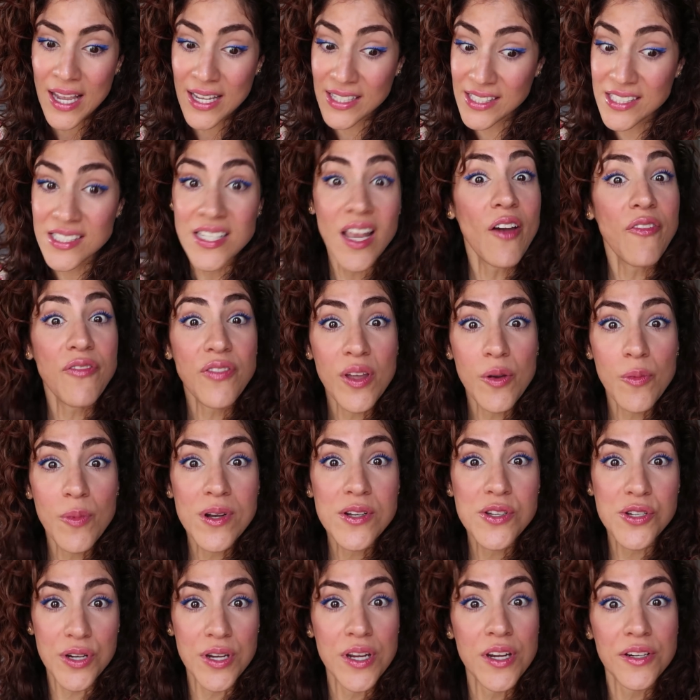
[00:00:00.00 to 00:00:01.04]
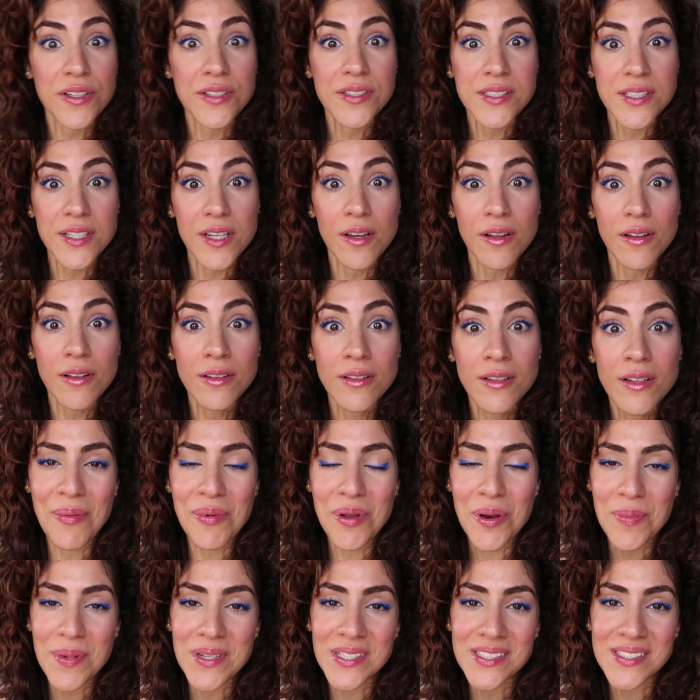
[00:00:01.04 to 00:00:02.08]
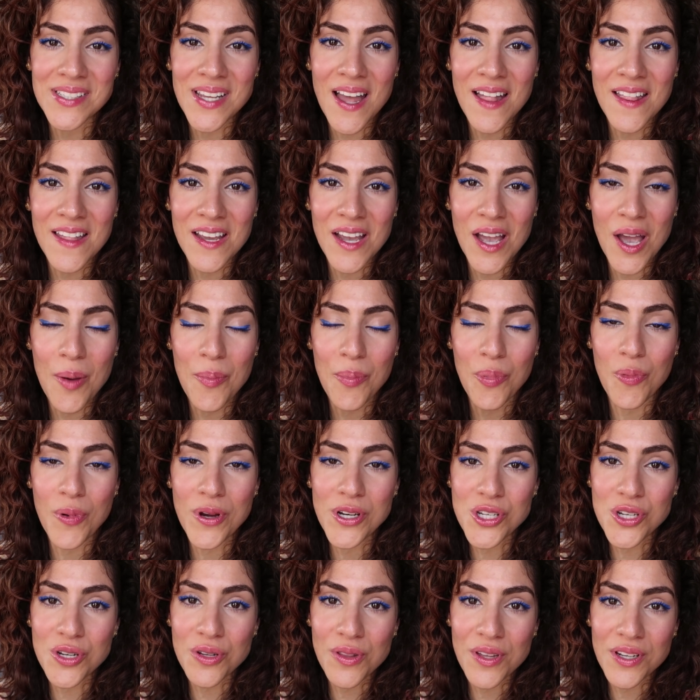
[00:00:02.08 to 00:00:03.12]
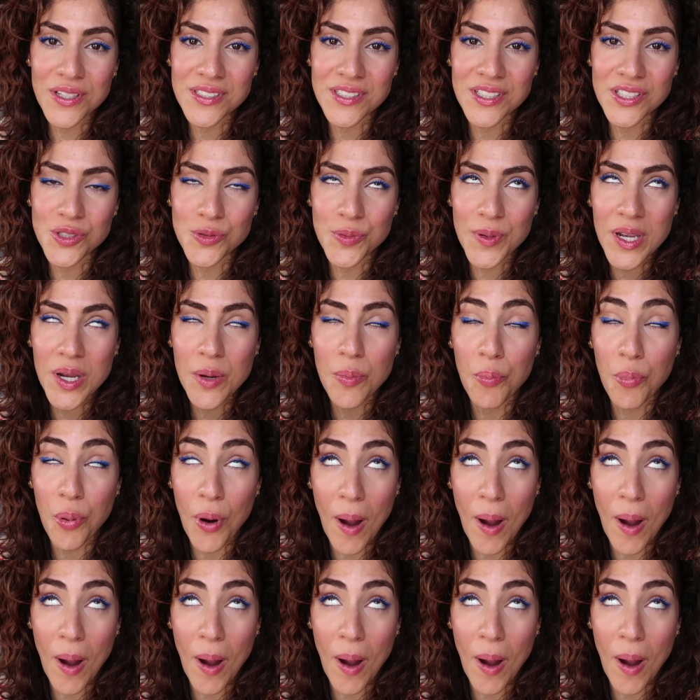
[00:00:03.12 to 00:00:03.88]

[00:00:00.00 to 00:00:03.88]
It's definitely winter here still. I'm gonna be styling up winter looks this week,